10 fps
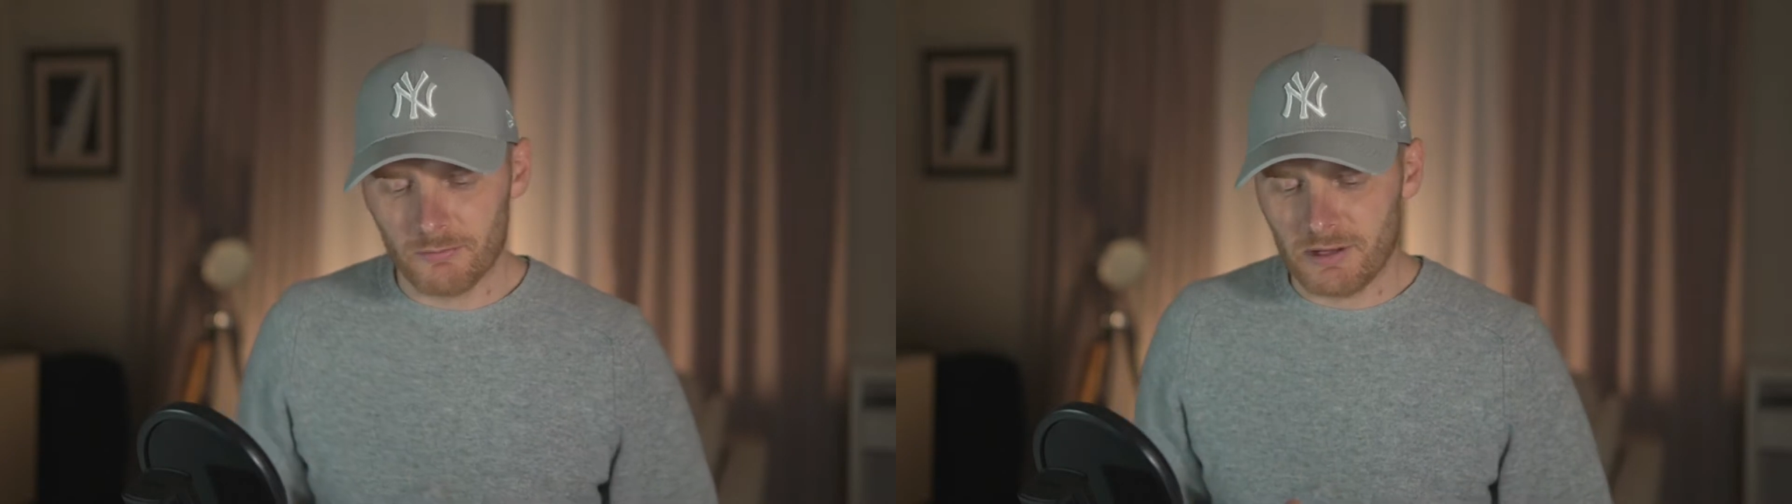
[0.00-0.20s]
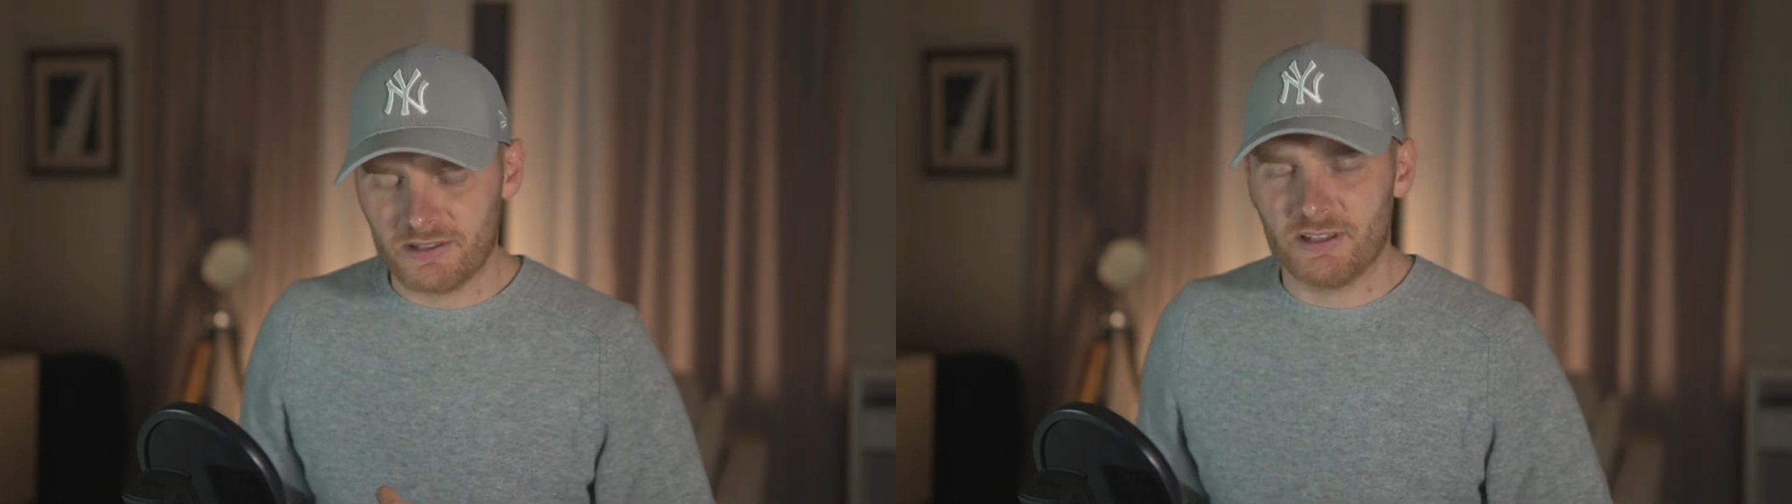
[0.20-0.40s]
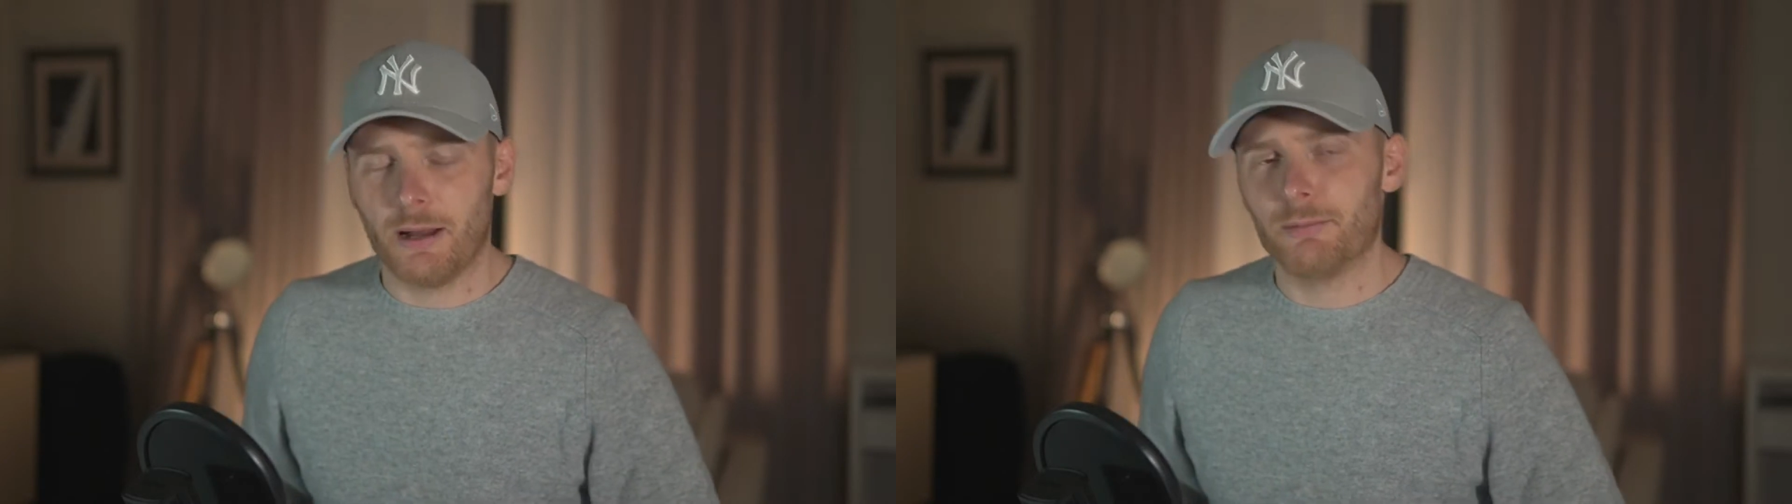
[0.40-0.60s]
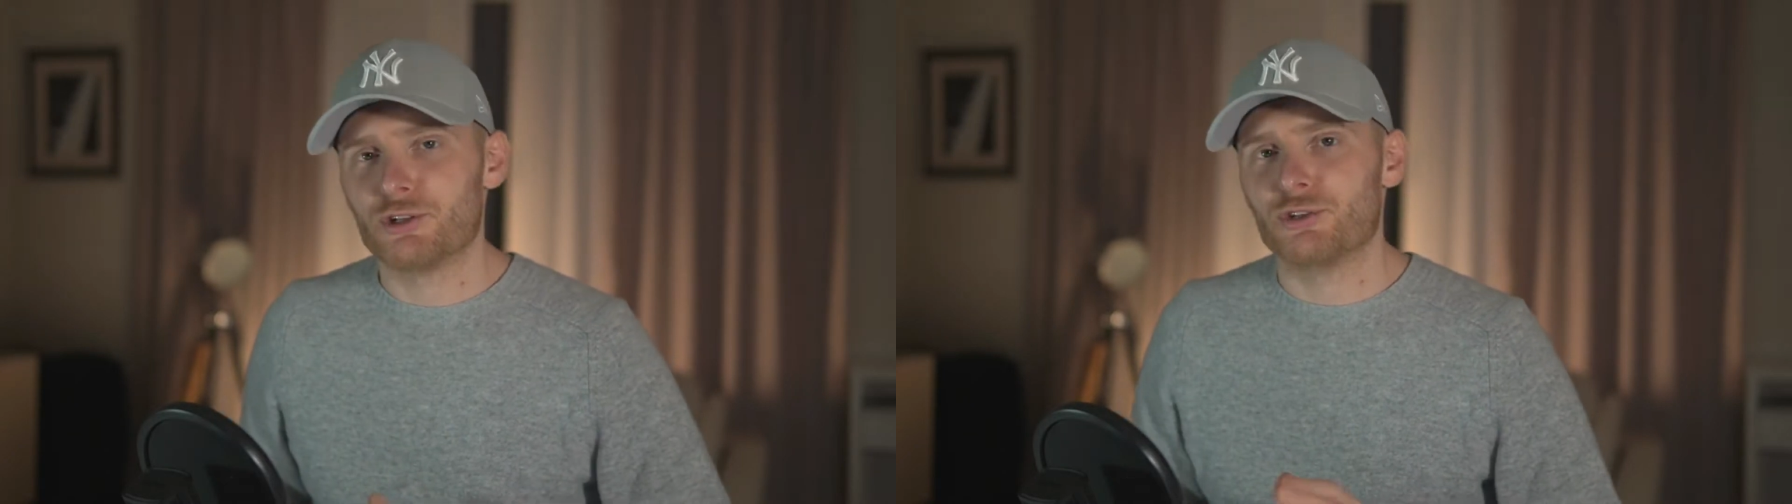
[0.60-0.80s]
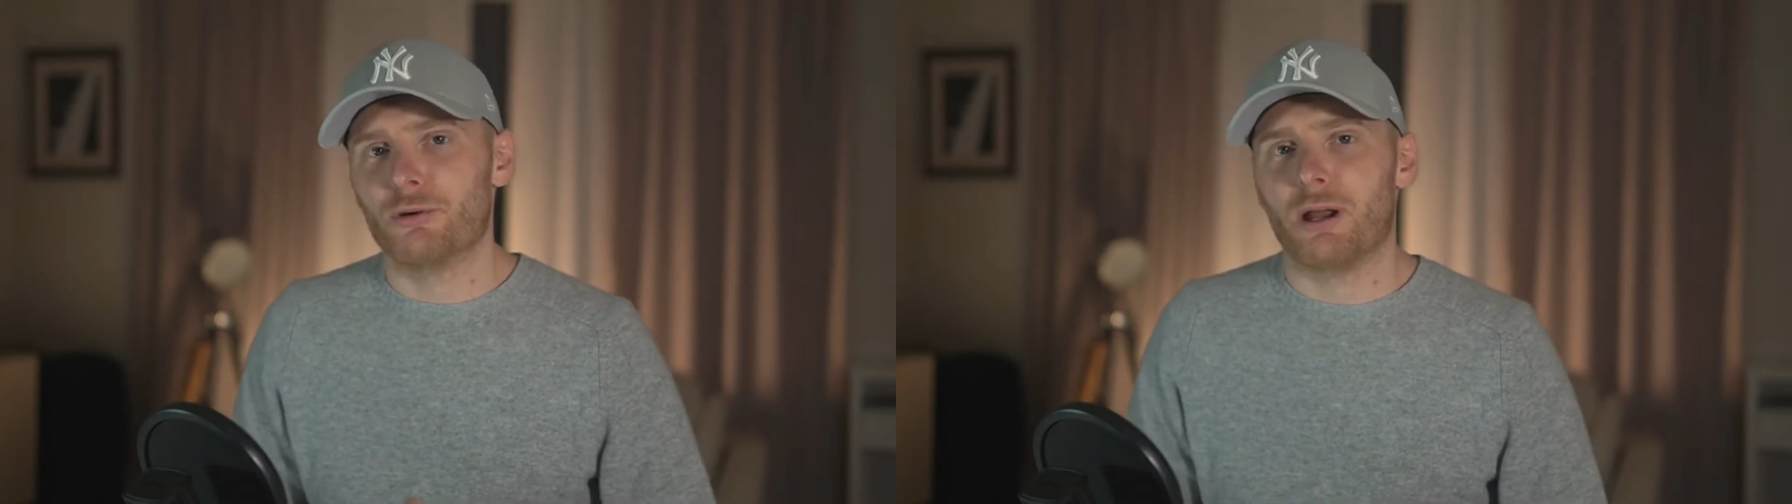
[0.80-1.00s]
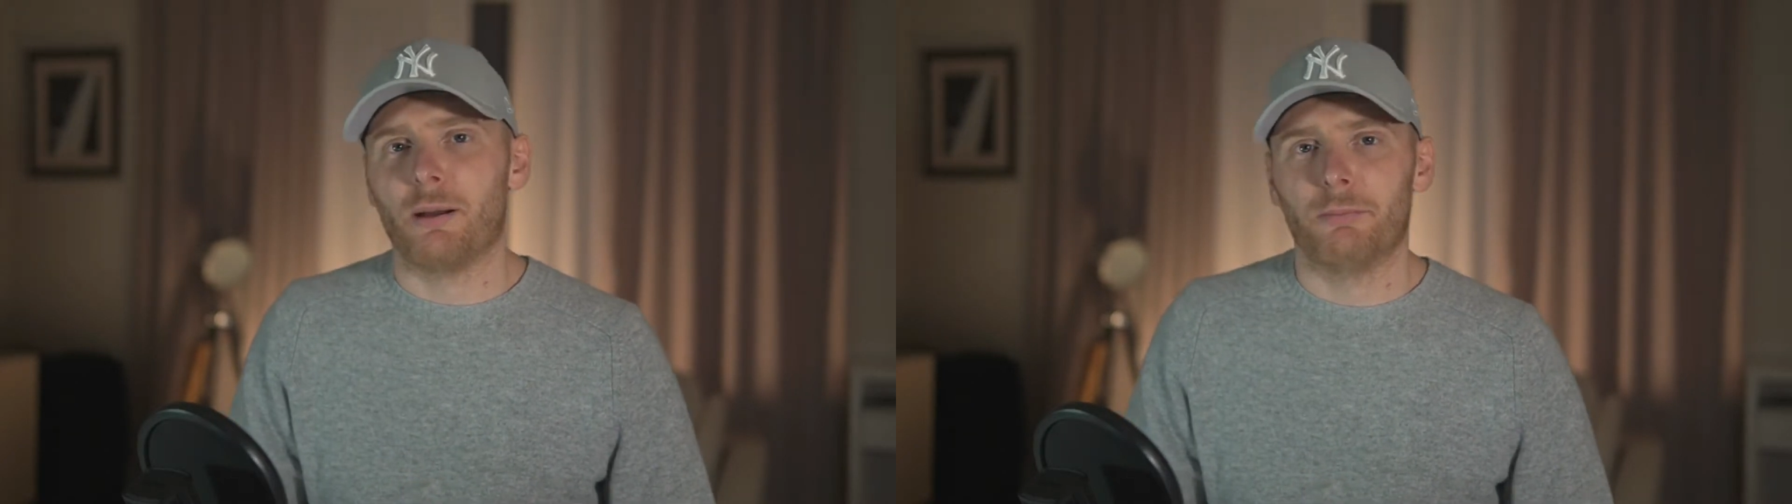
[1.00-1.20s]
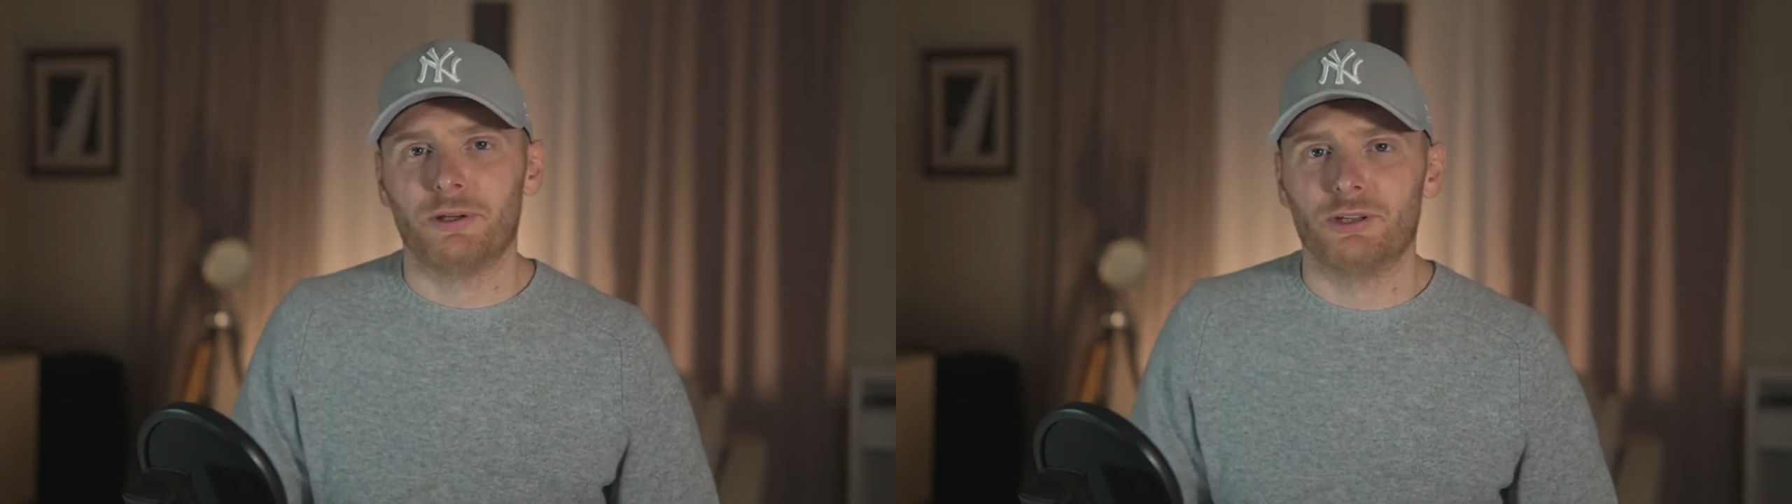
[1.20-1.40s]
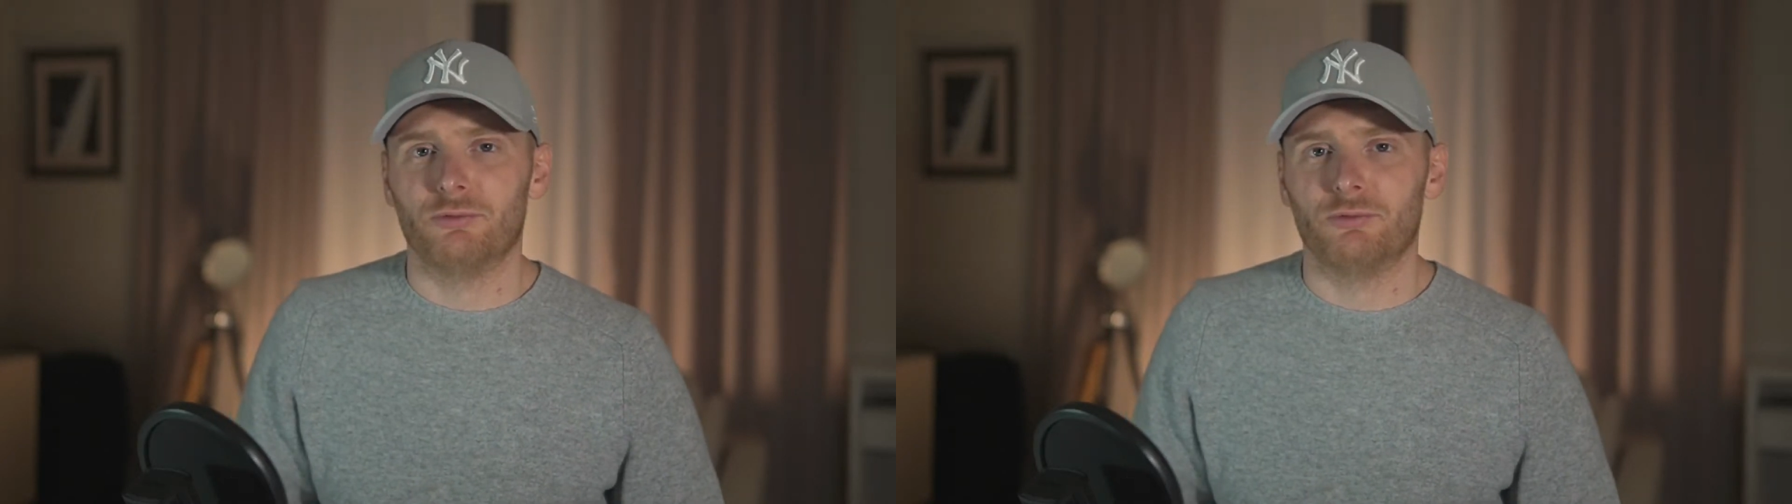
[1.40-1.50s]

established your company